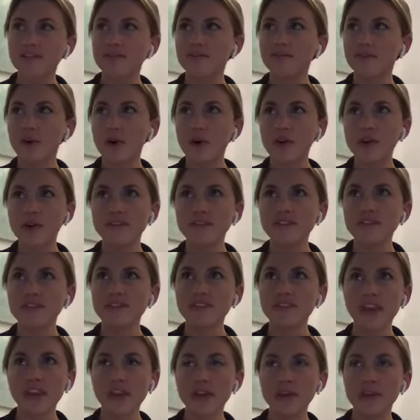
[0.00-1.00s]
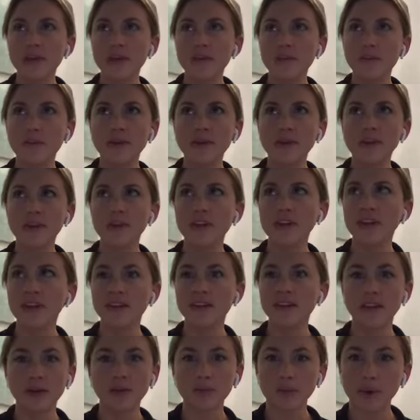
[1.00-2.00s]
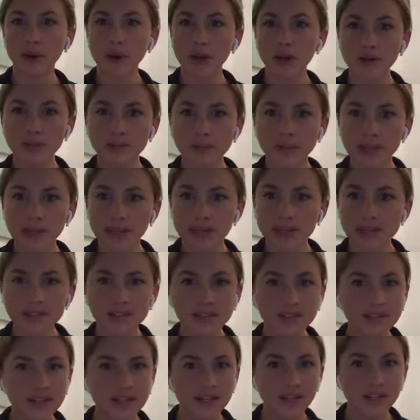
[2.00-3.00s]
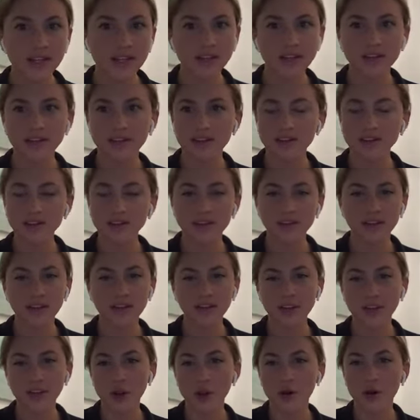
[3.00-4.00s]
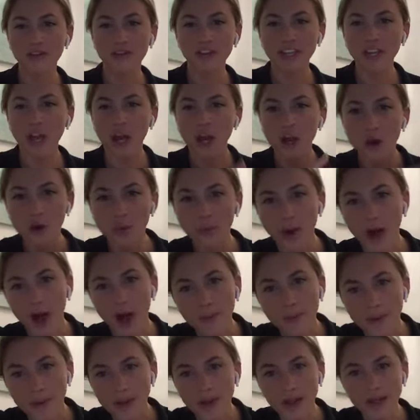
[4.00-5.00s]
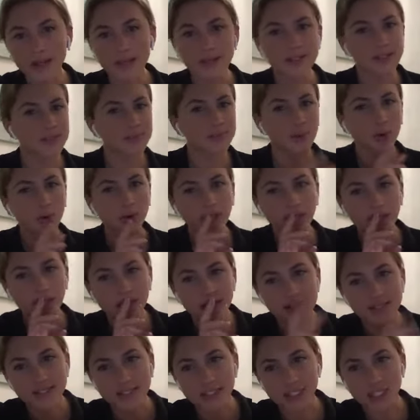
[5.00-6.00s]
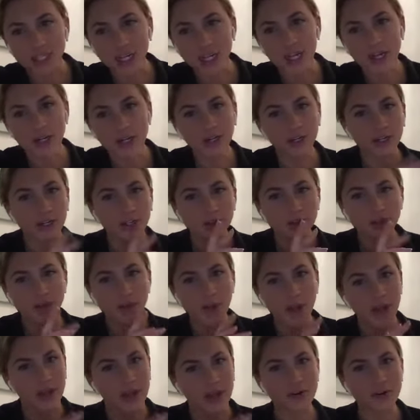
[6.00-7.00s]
My friends have photos of him in their apartments, like, you know, of a young Obama smoking a cigarette or a